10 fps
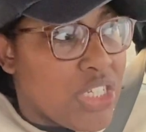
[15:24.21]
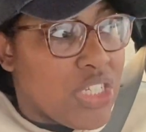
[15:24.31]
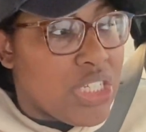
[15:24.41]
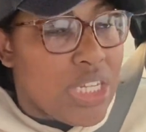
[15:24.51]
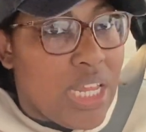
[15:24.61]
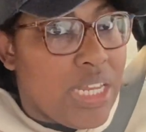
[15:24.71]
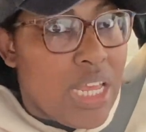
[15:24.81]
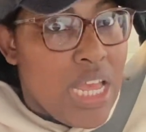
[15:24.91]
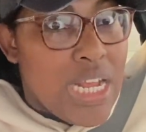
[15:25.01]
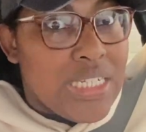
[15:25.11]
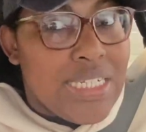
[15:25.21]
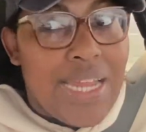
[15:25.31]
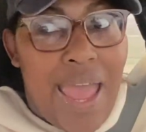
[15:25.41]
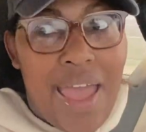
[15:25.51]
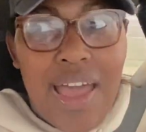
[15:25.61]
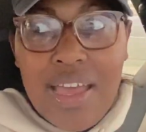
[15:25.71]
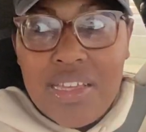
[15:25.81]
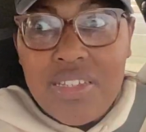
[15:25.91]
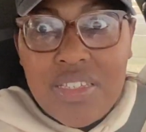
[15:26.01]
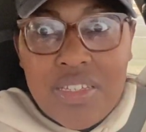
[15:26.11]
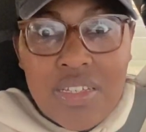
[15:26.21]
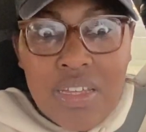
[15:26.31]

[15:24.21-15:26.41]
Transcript: And she asked,